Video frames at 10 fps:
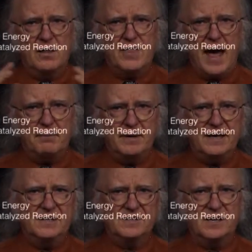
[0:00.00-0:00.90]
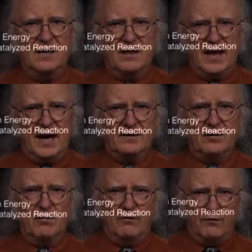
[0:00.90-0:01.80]
That means that
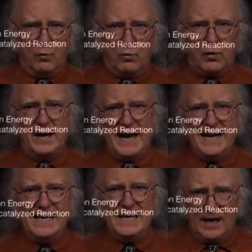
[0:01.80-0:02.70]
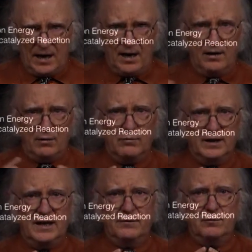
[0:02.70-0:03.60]
for any uh,
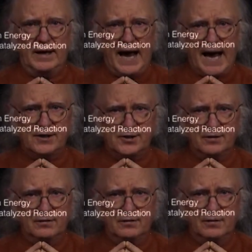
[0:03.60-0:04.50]
given reaction,